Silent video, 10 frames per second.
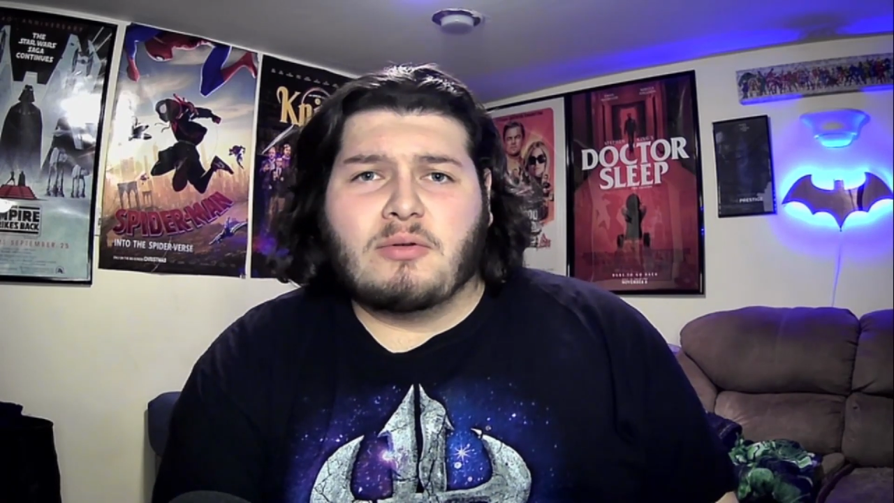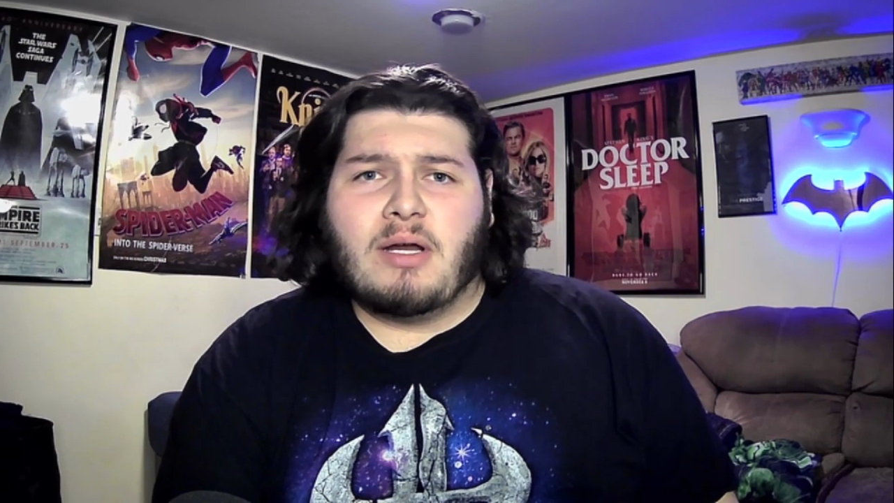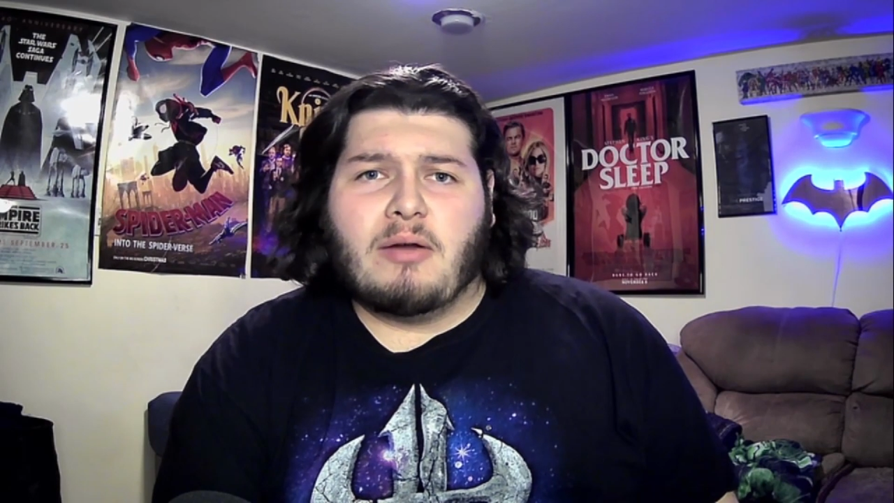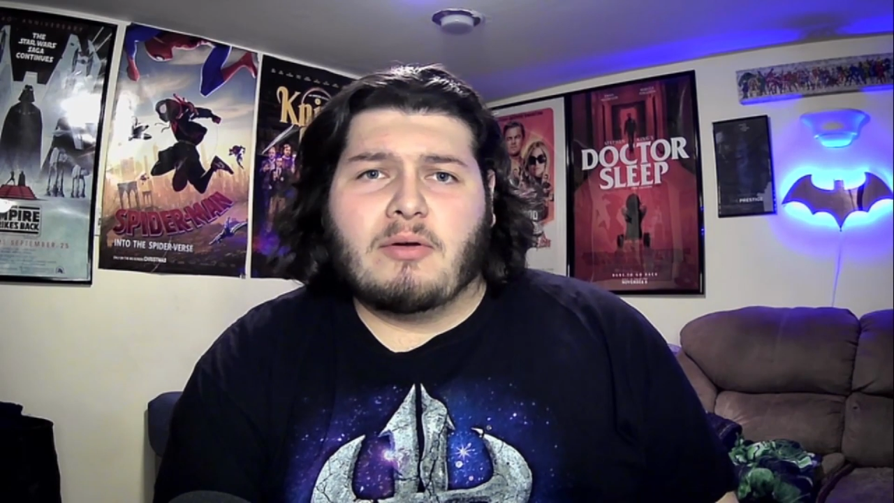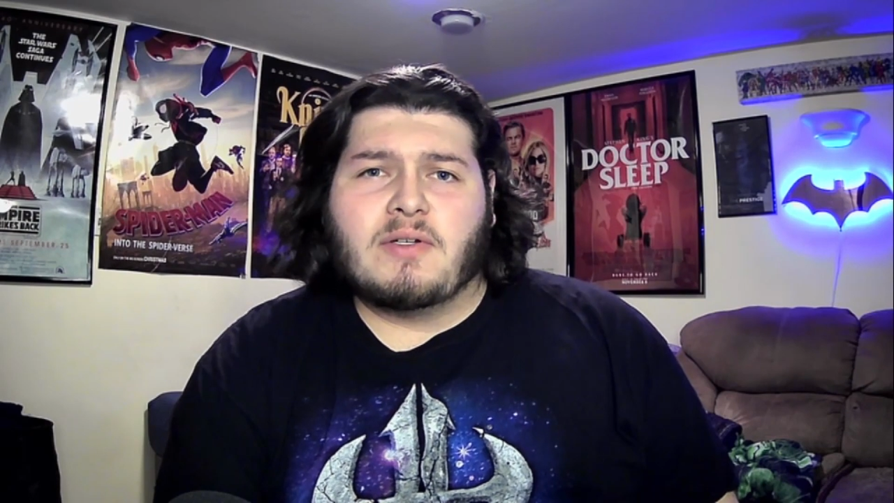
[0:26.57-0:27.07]

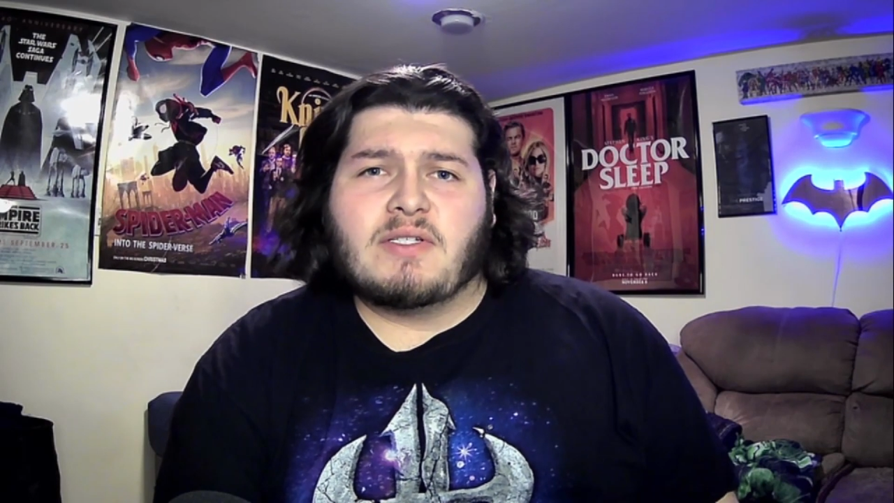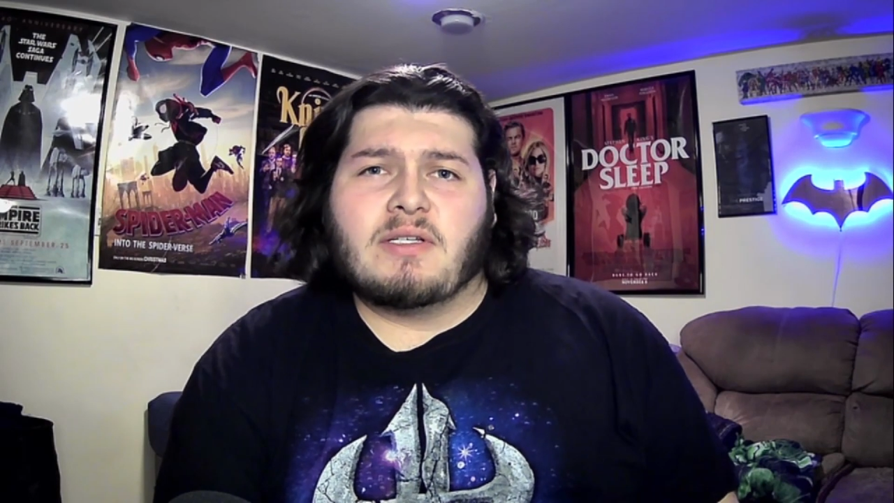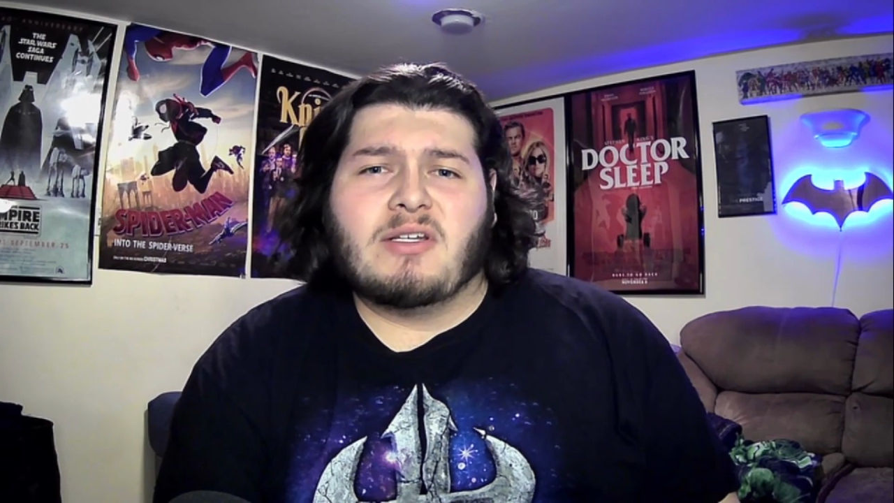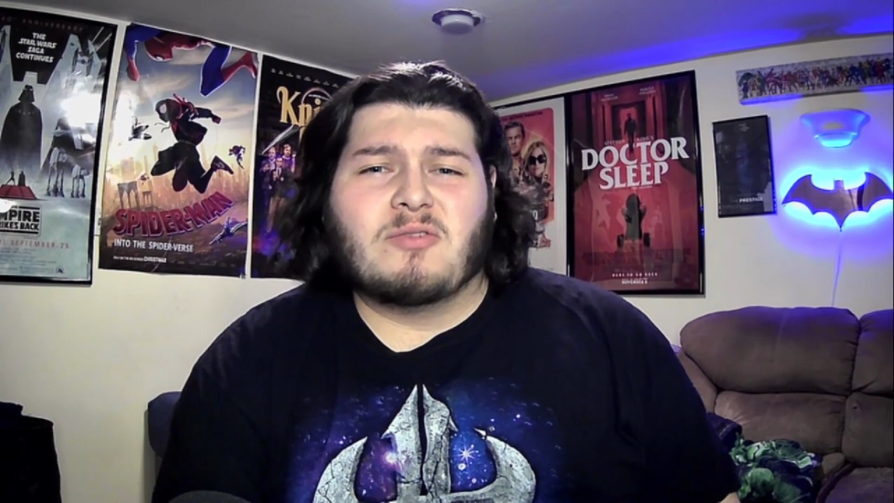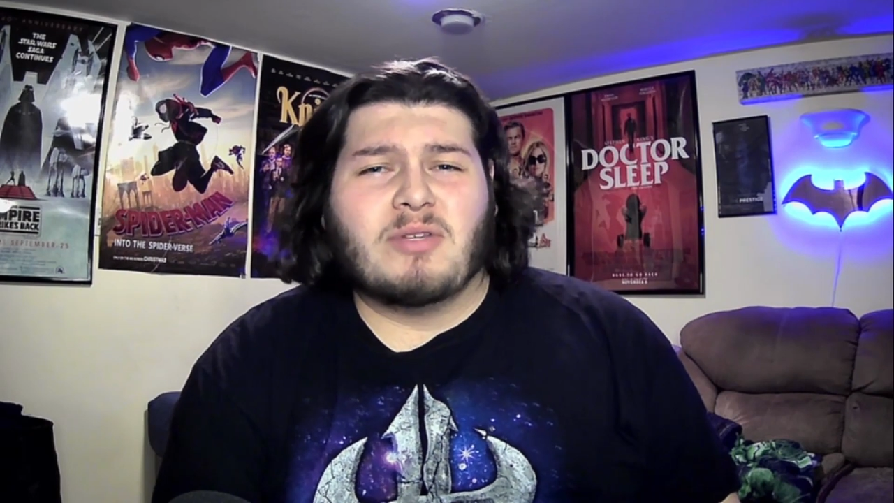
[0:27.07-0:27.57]
hours and
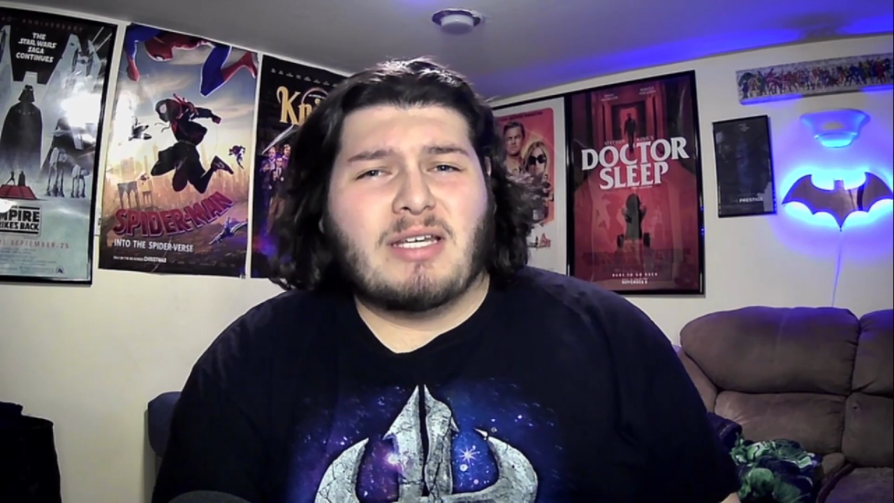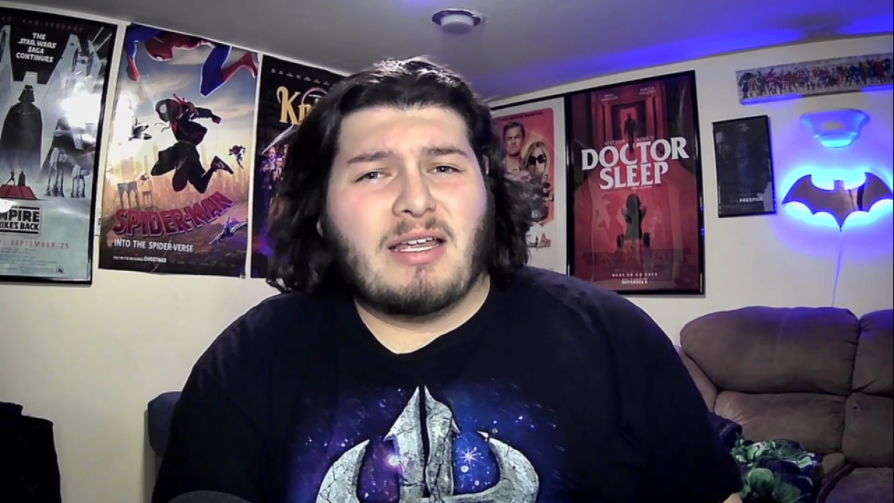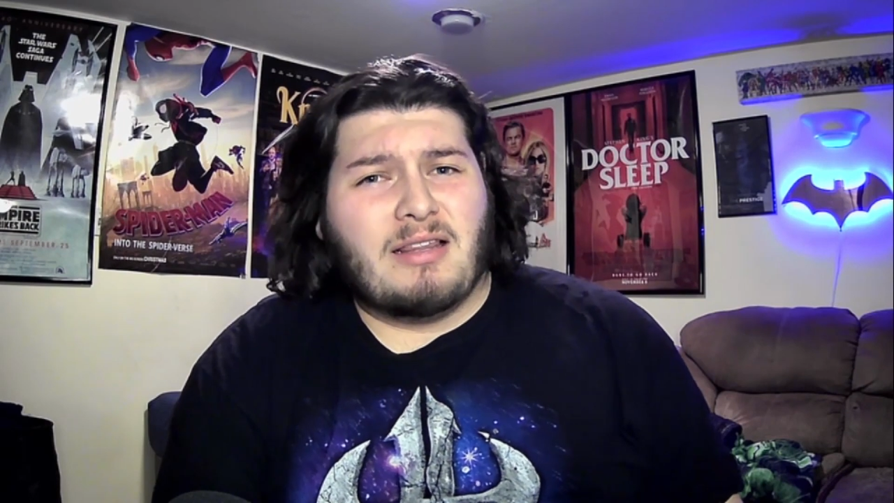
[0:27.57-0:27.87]
there's really not